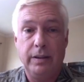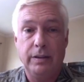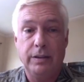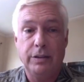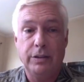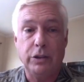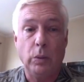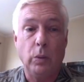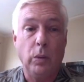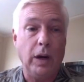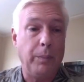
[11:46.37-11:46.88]

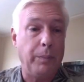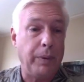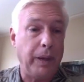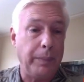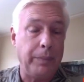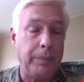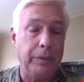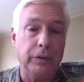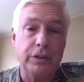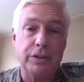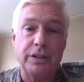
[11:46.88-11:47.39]
So while
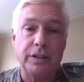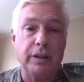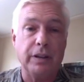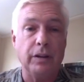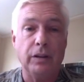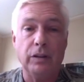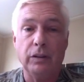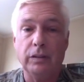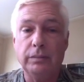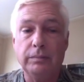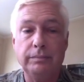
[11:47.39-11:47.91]
people are
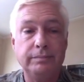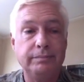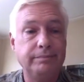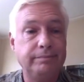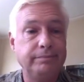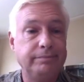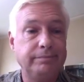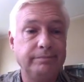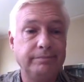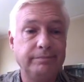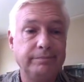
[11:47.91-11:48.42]
still,
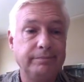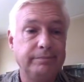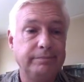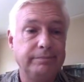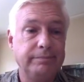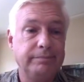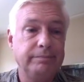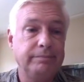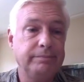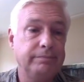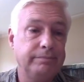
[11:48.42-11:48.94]

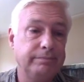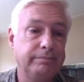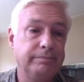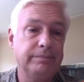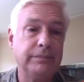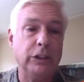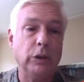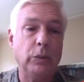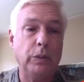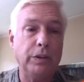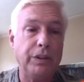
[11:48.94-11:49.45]

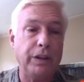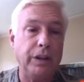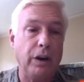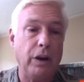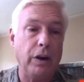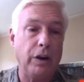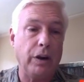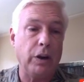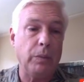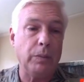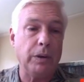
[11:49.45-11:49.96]
with the
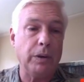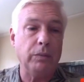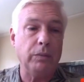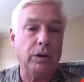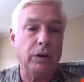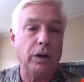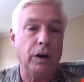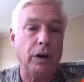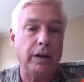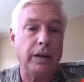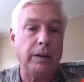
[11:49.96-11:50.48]
argument
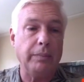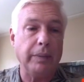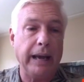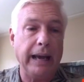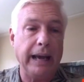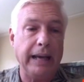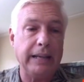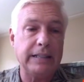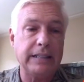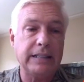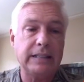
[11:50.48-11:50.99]
regarding
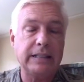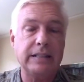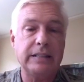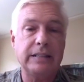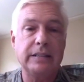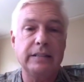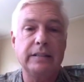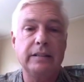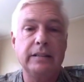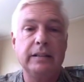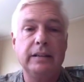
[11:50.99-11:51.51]

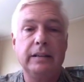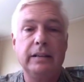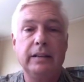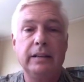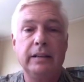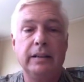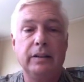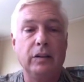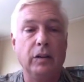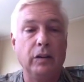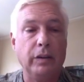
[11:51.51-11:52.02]
masks
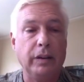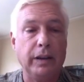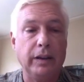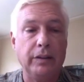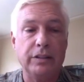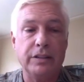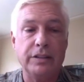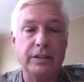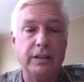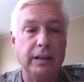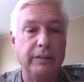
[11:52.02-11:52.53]
and all the
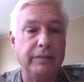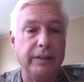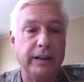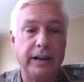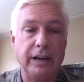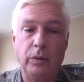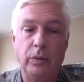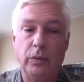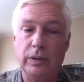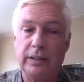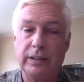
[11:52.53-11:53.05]
other stuff, I
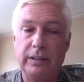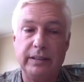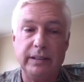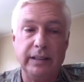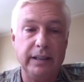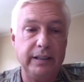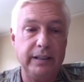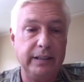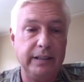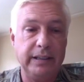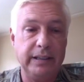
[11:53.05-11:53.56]
don't know what to
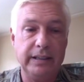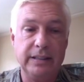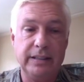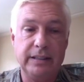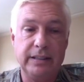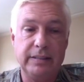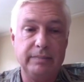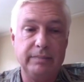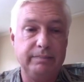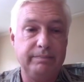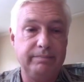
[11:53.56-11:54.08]
tell you, kids.